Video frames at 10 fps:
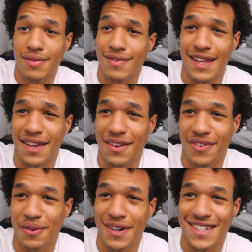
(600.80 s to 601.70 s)
thank you
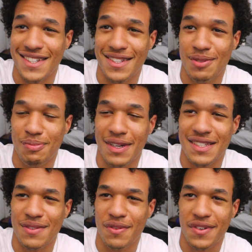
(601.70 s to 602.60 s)
for watching this
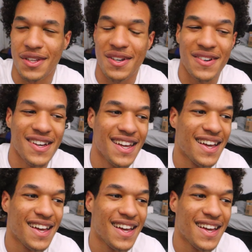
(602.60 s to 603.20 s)
mess of a video.